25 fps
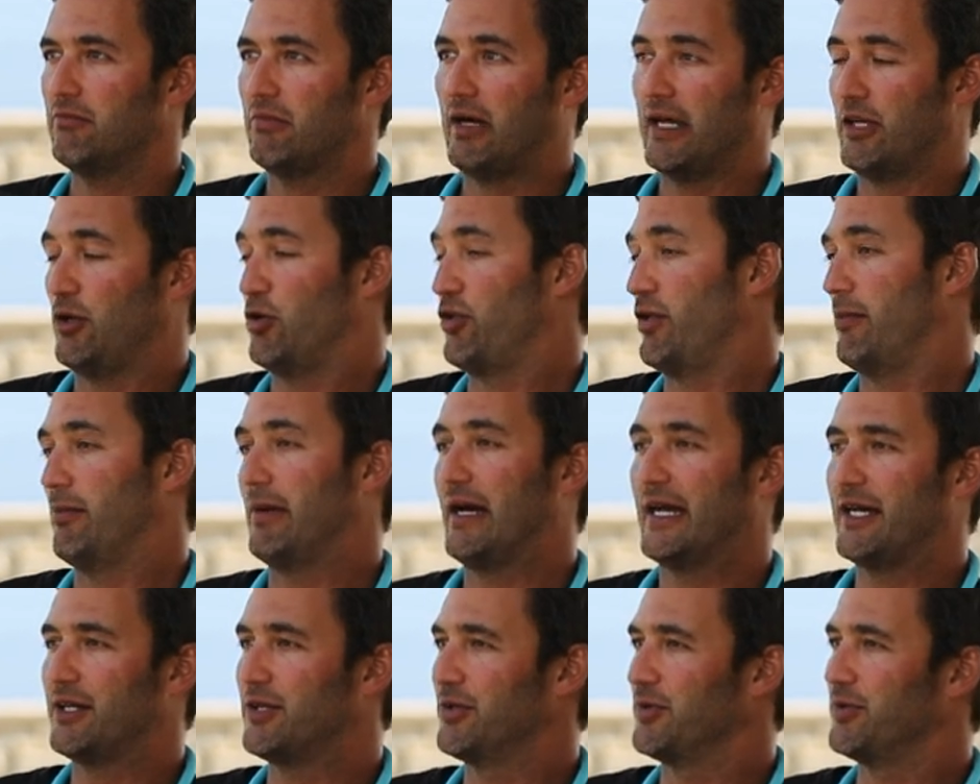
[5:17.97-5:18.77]
I know that
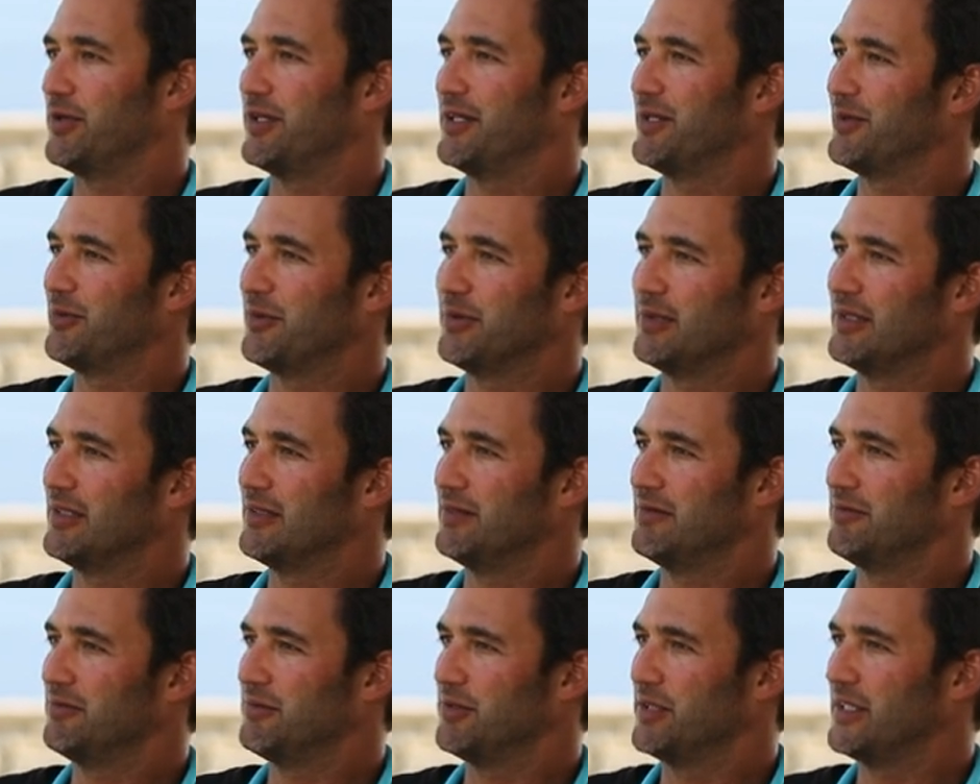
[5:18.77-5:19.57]
my career
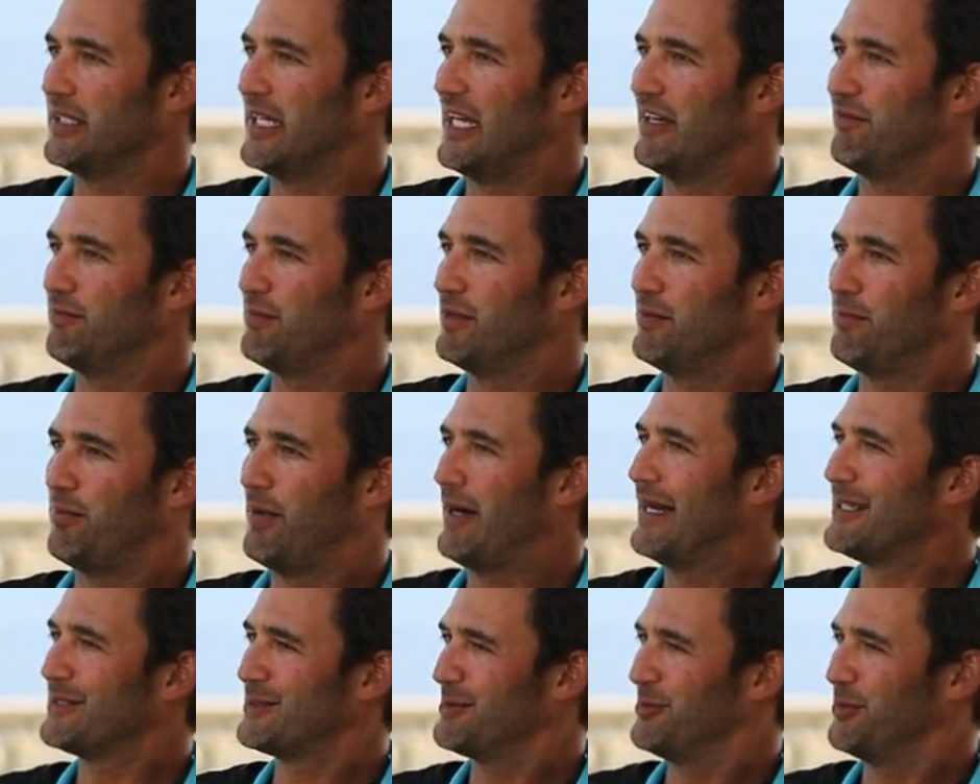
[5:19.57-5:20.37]
wouldn't really have been
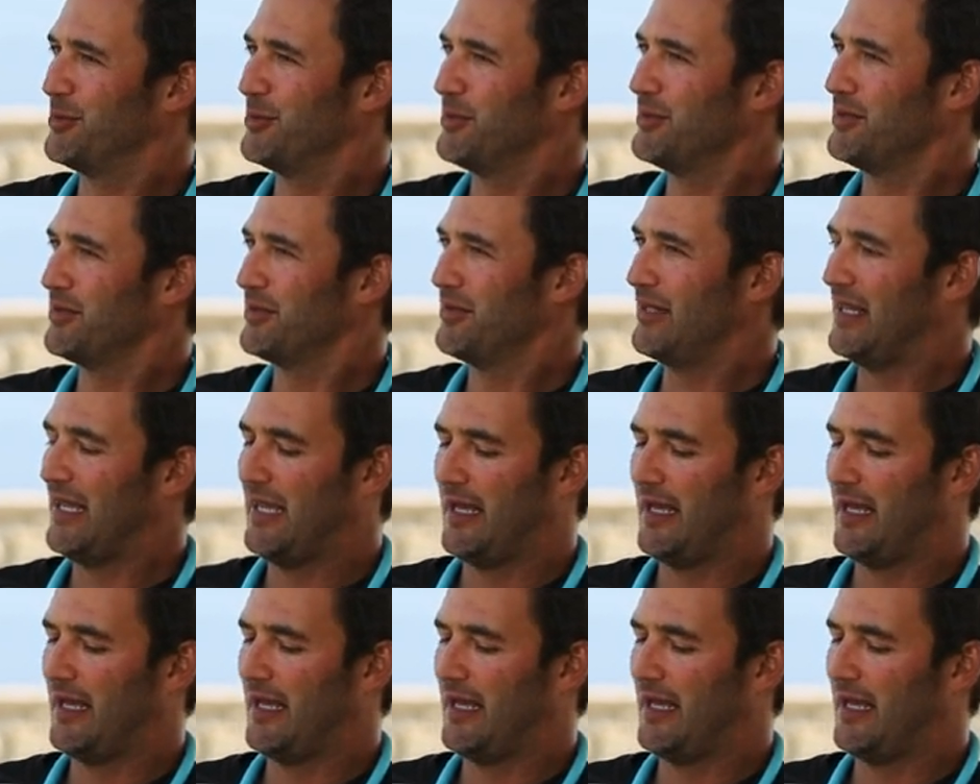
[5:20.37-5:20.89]
possible.